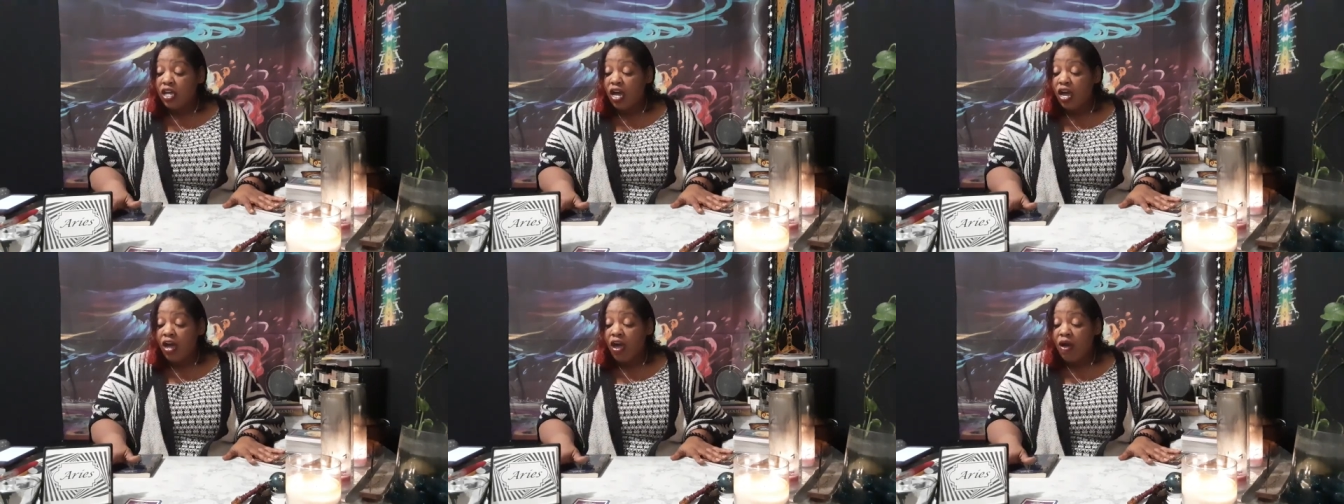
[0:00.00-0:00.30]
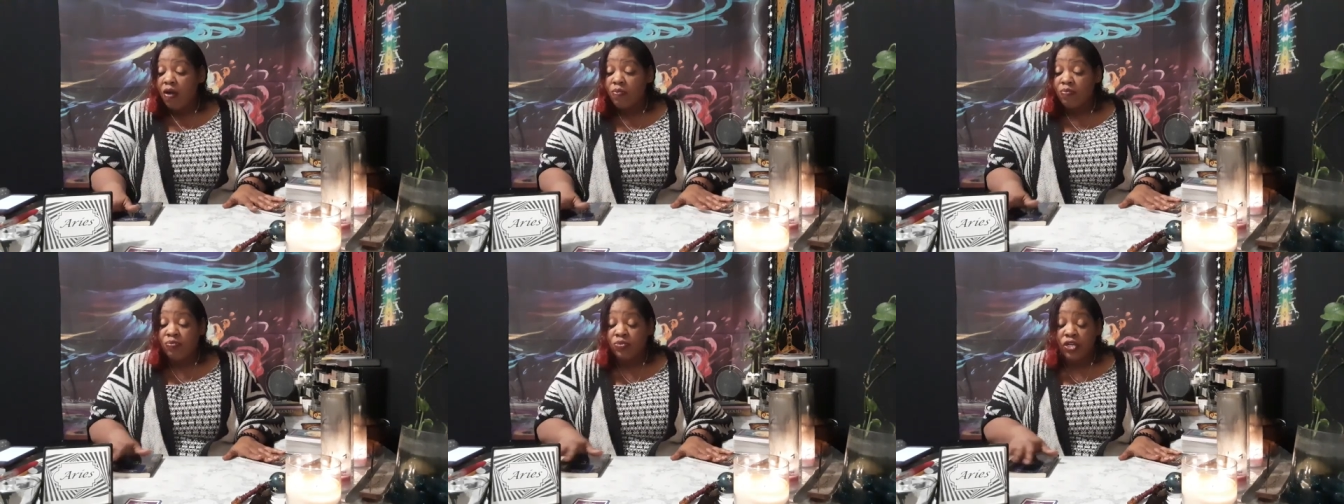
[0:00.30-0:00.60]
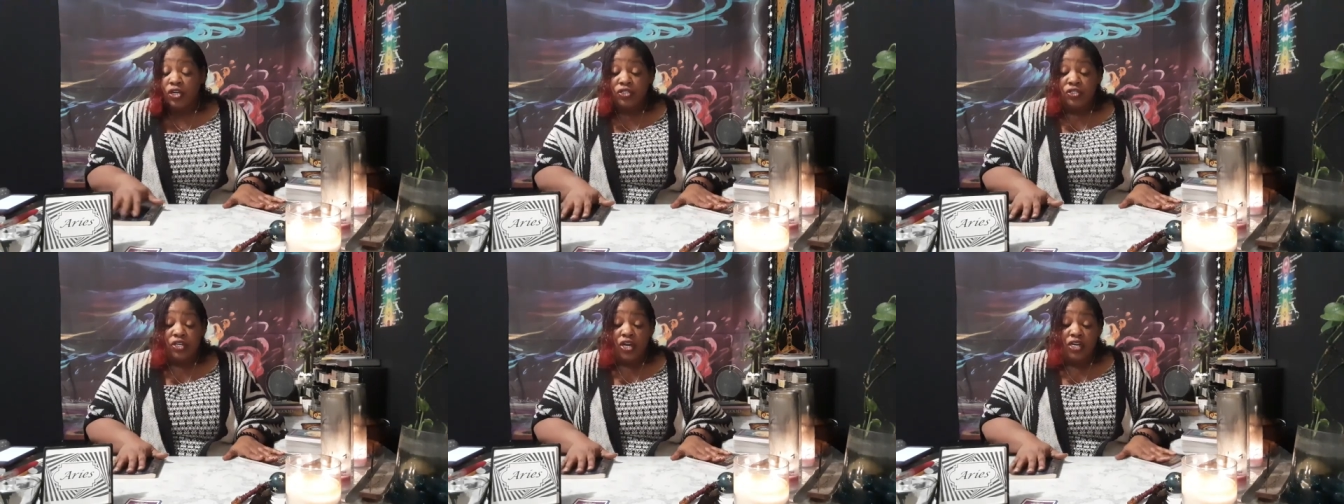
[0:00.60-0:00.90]
Um,
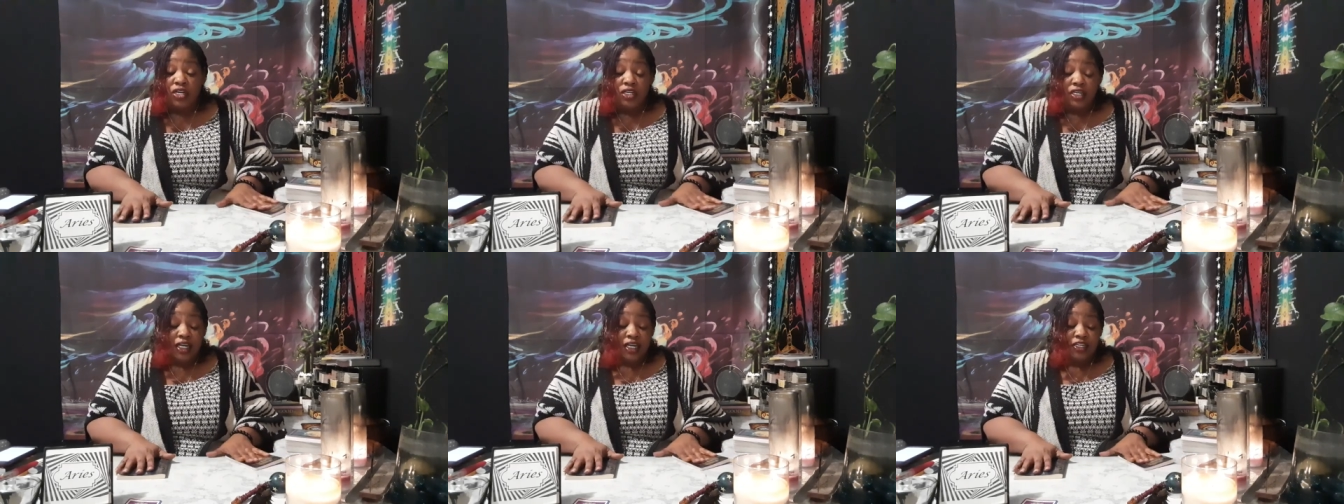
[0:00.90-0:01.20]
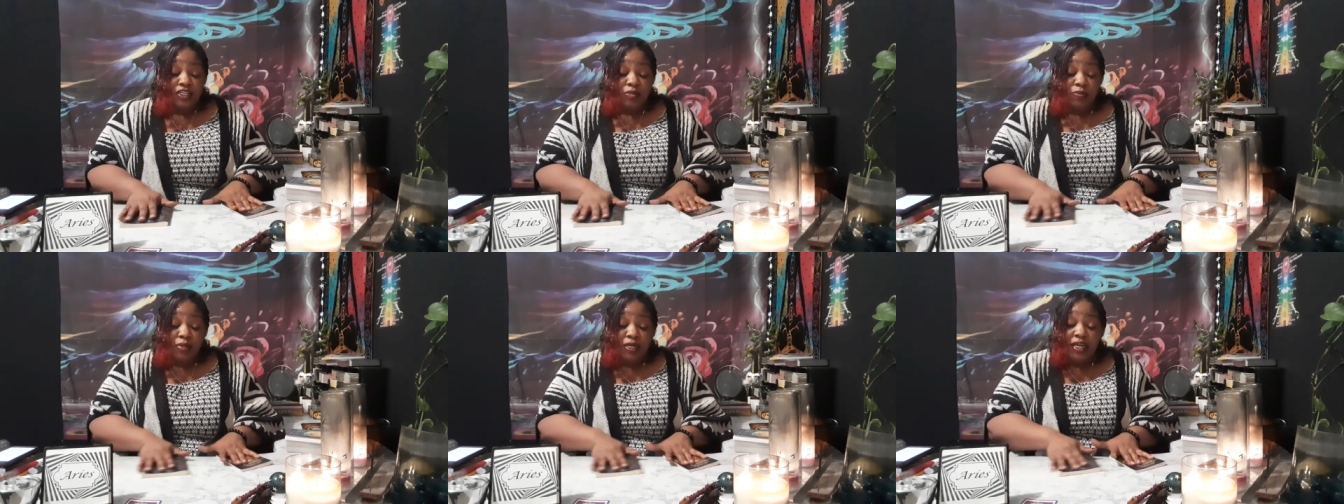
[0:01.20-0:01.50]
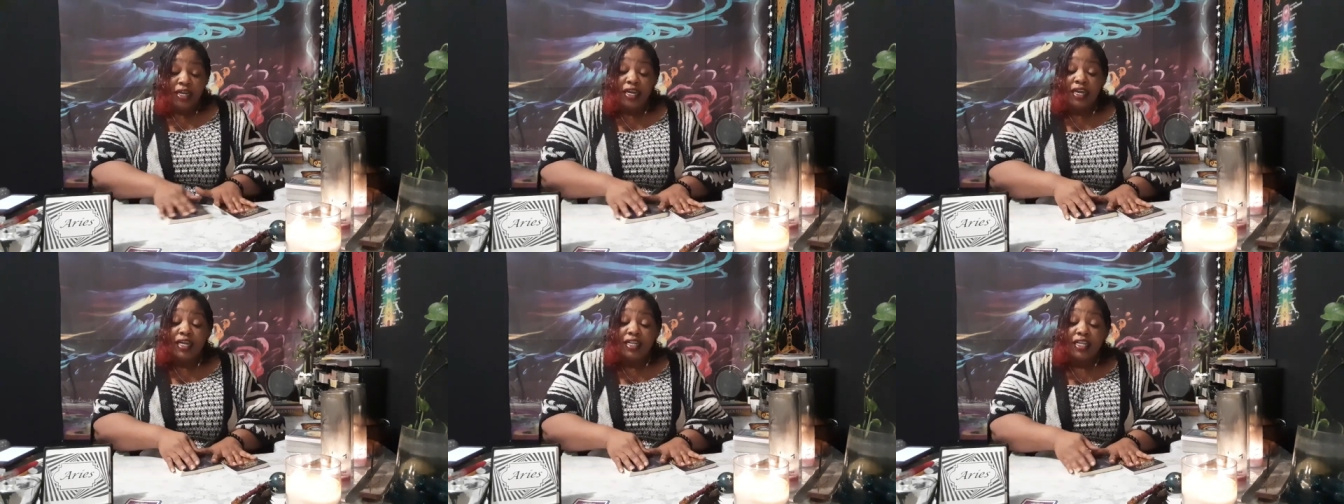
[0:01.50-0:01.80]
there's gonna need to be
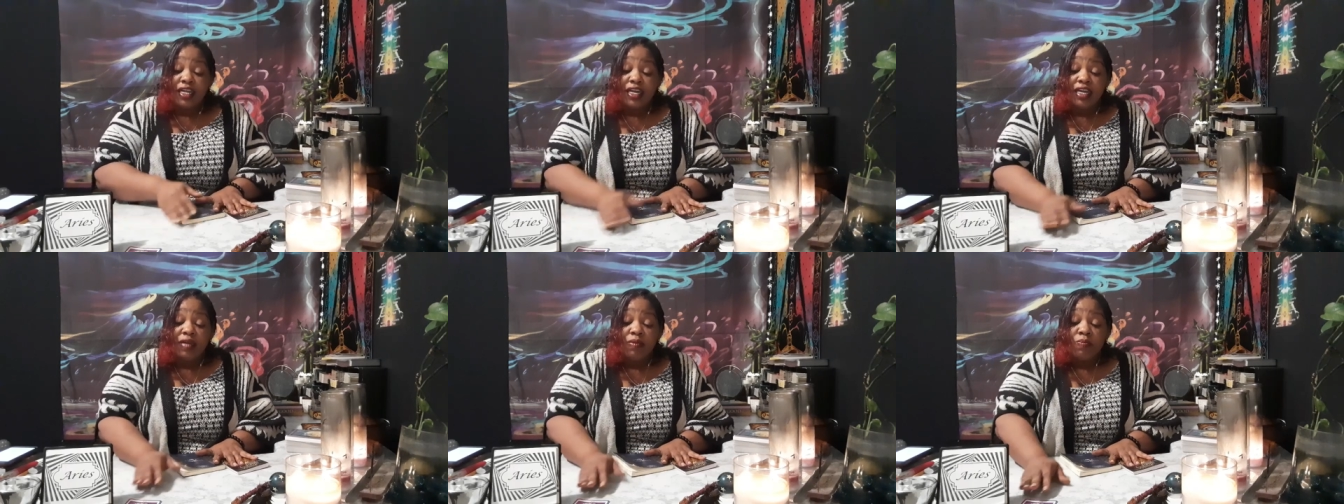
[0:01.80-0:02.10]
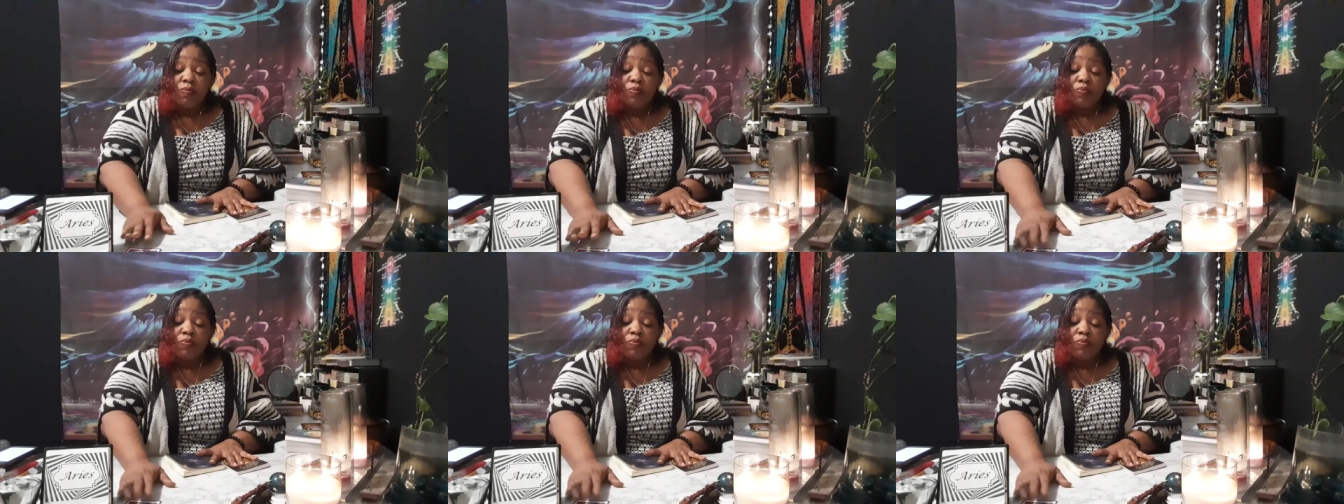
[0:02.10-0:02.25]
healing.